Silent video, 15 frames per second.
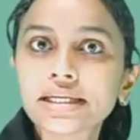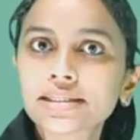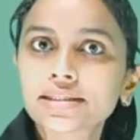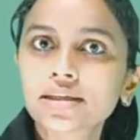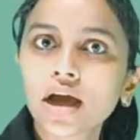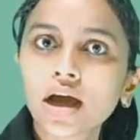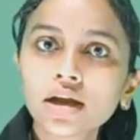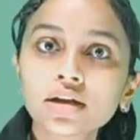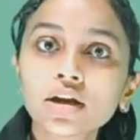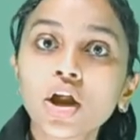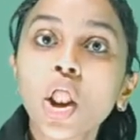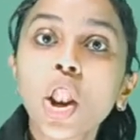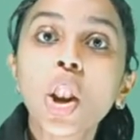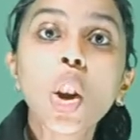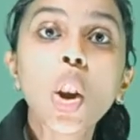days are
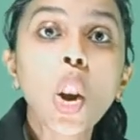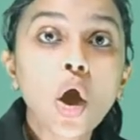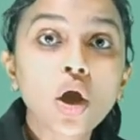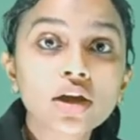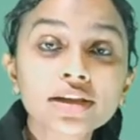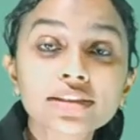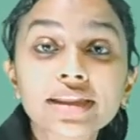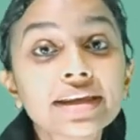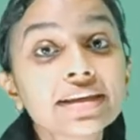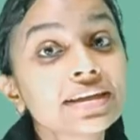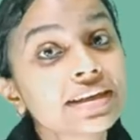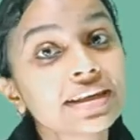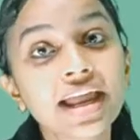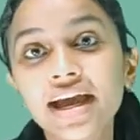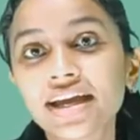longer
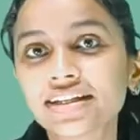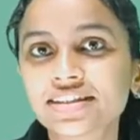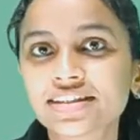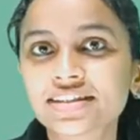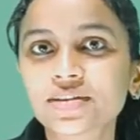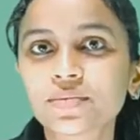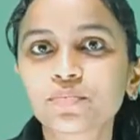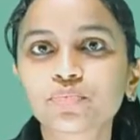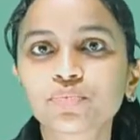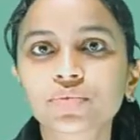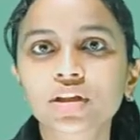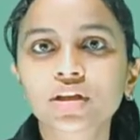than nights.